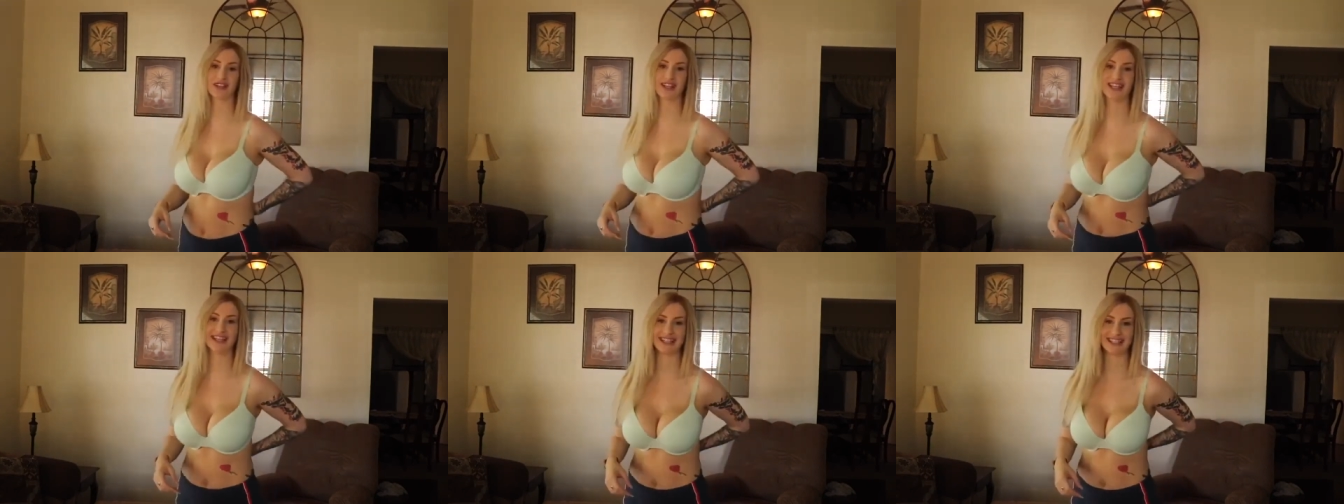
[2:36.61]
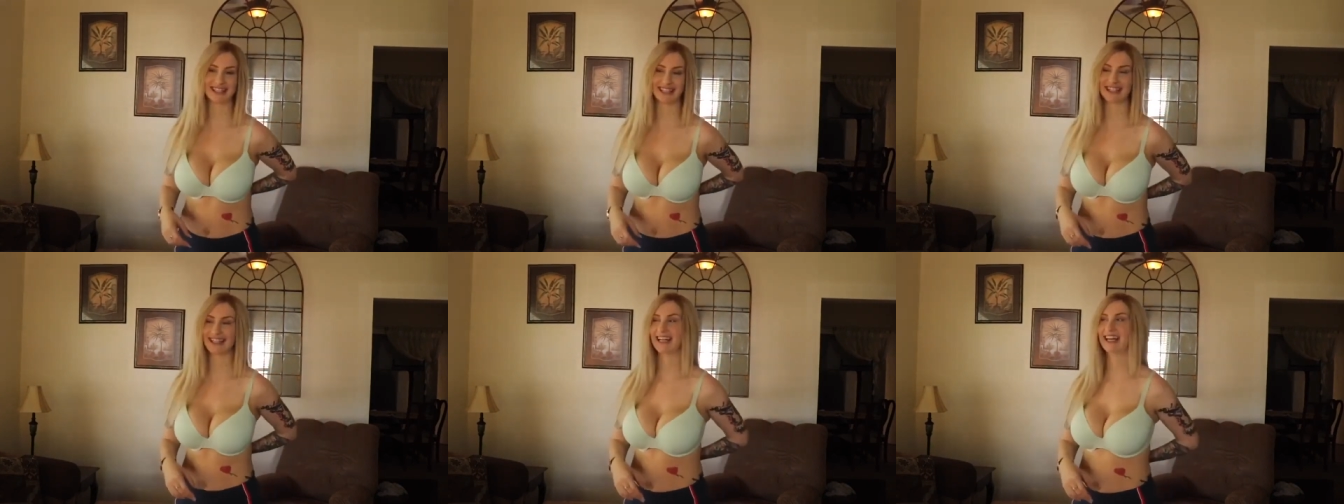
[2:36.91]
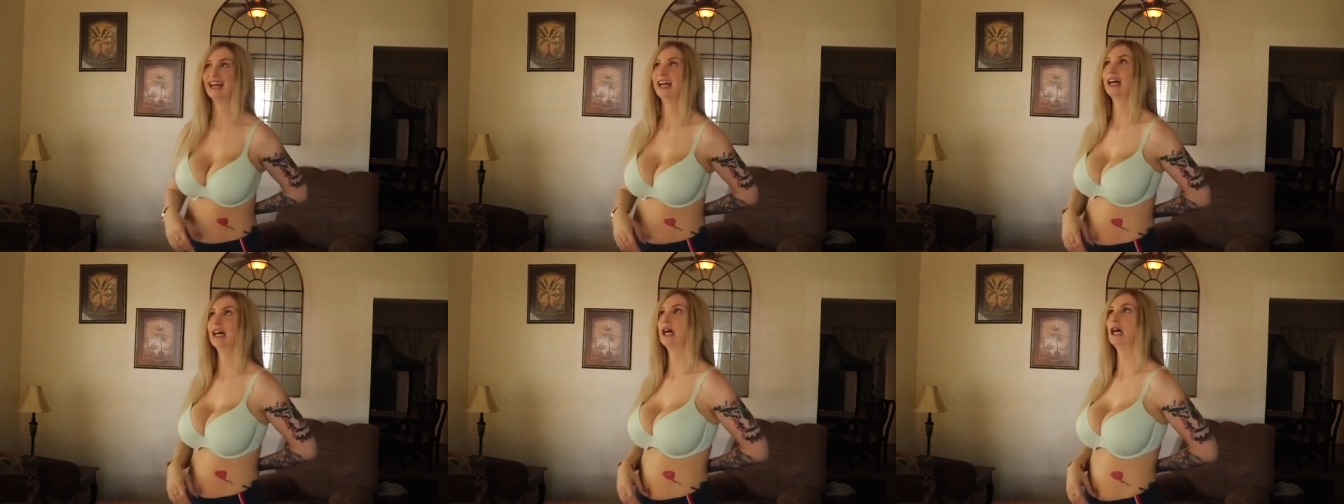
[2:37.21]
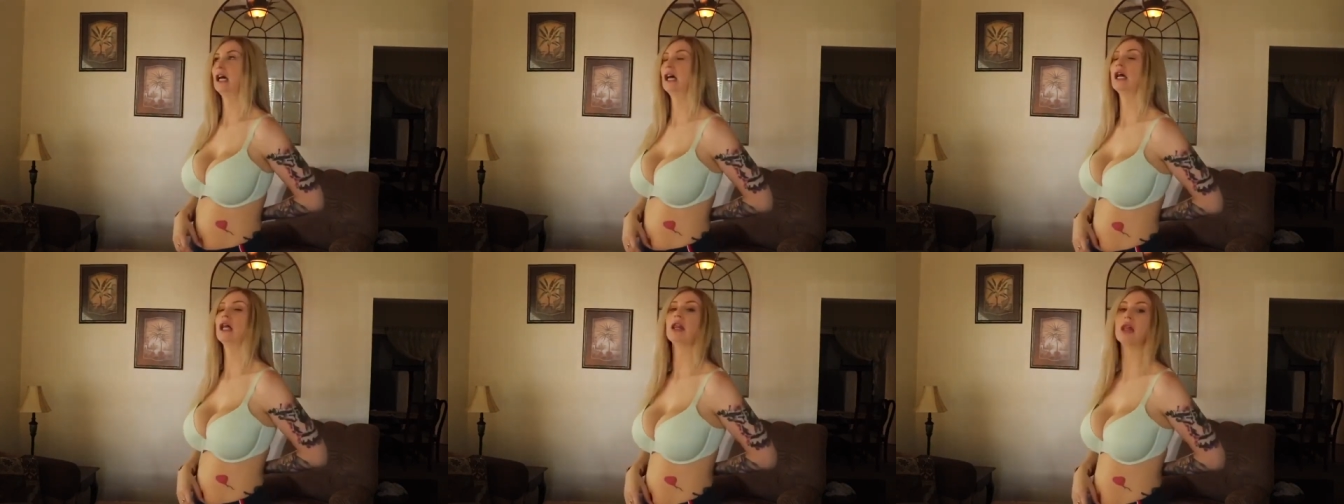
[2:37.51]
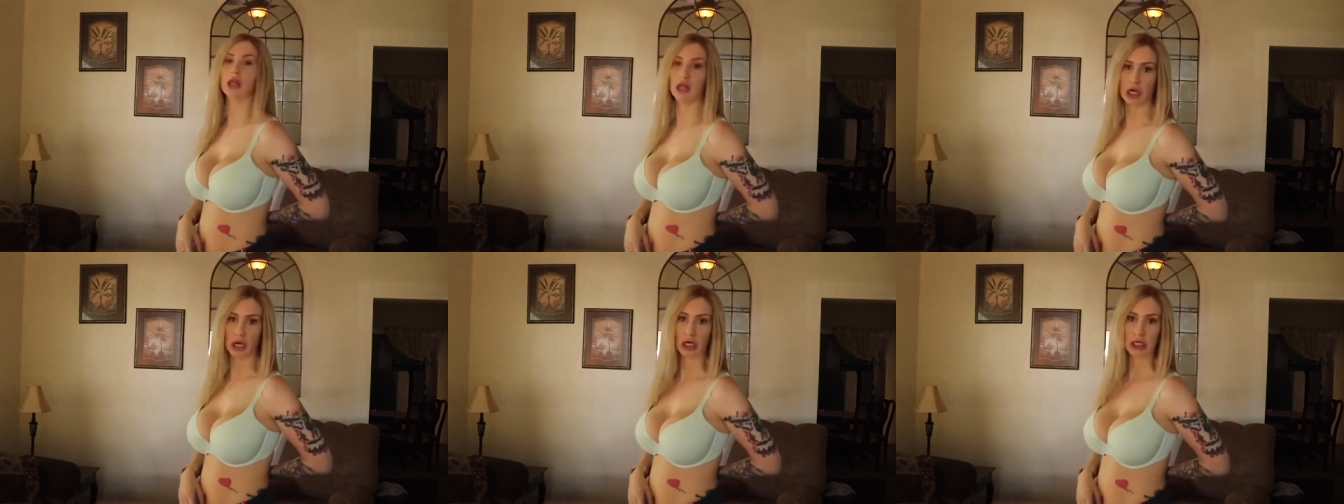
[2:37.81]
for this.
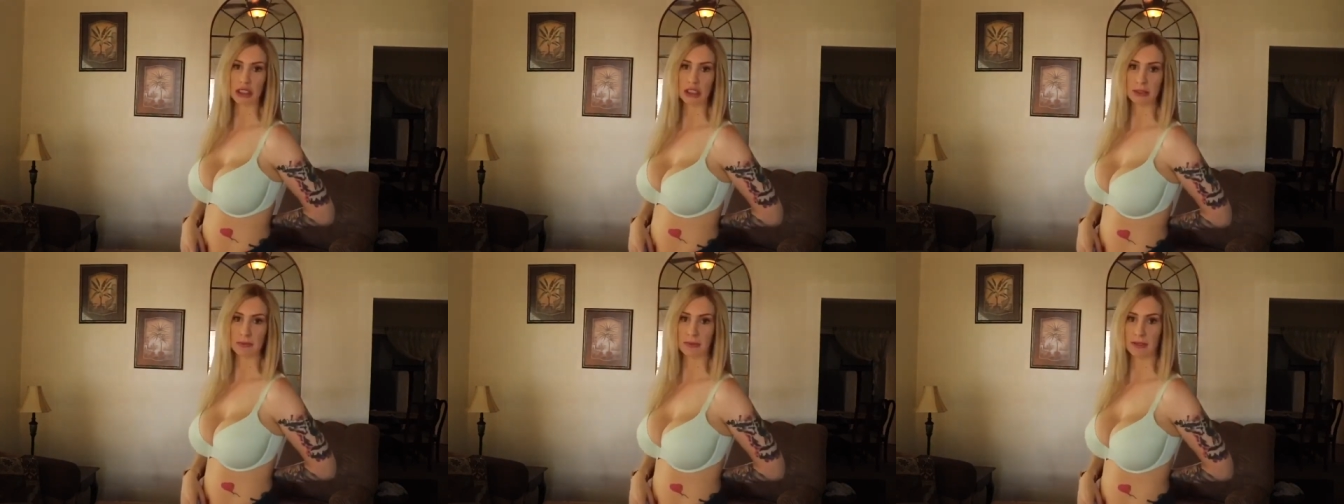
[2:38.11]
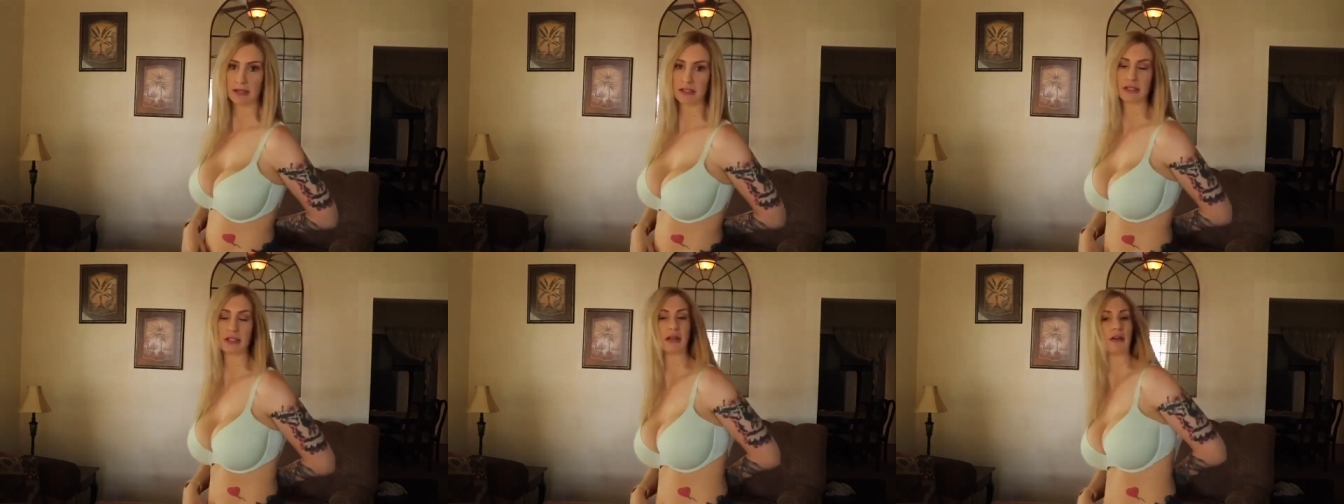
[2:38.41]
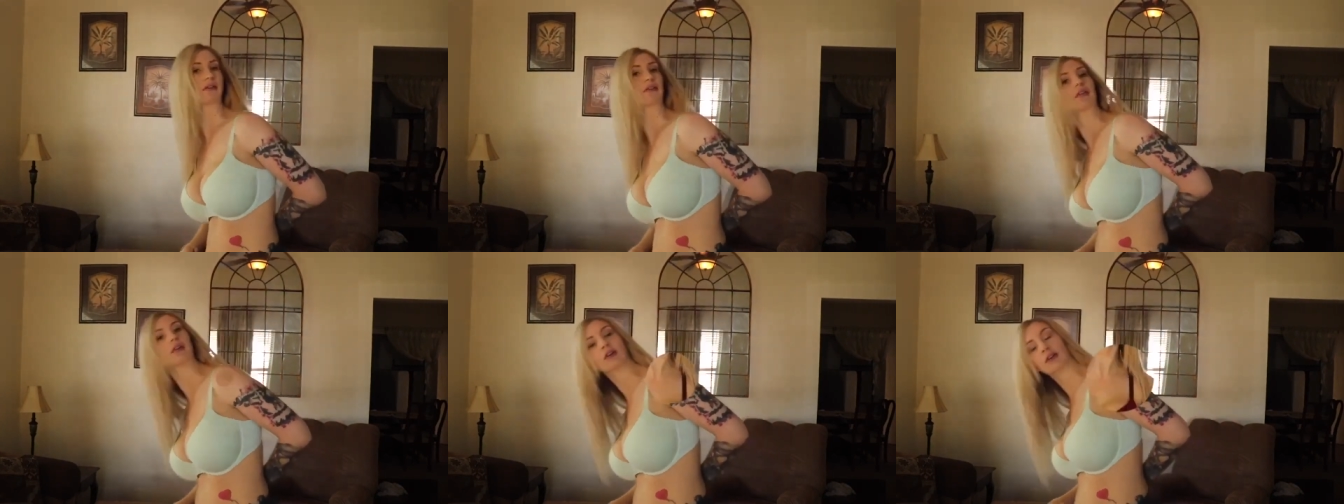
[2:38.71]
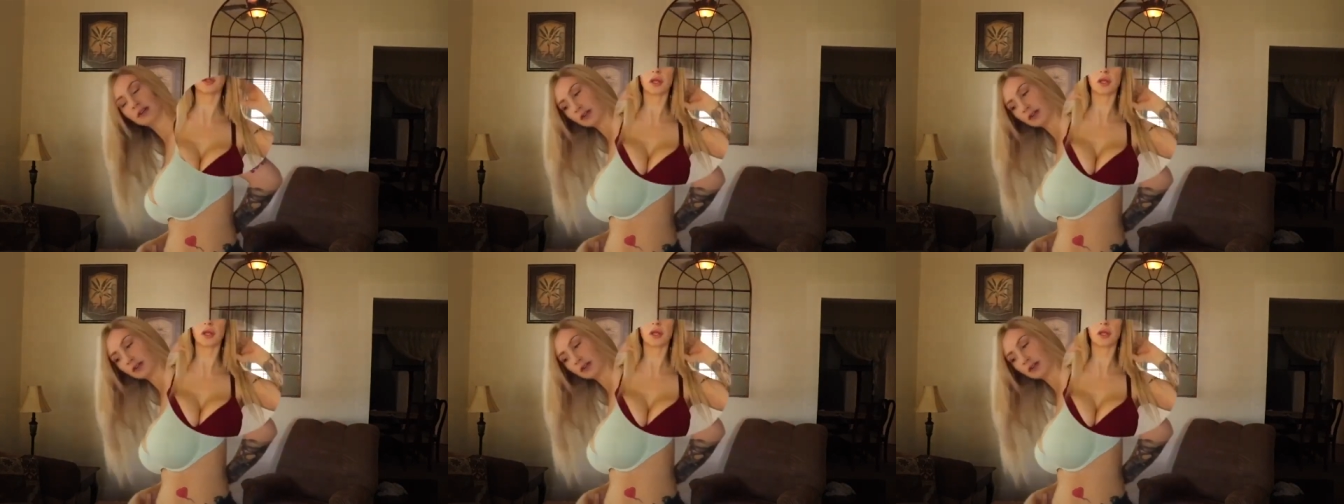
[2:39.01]
They're expensive.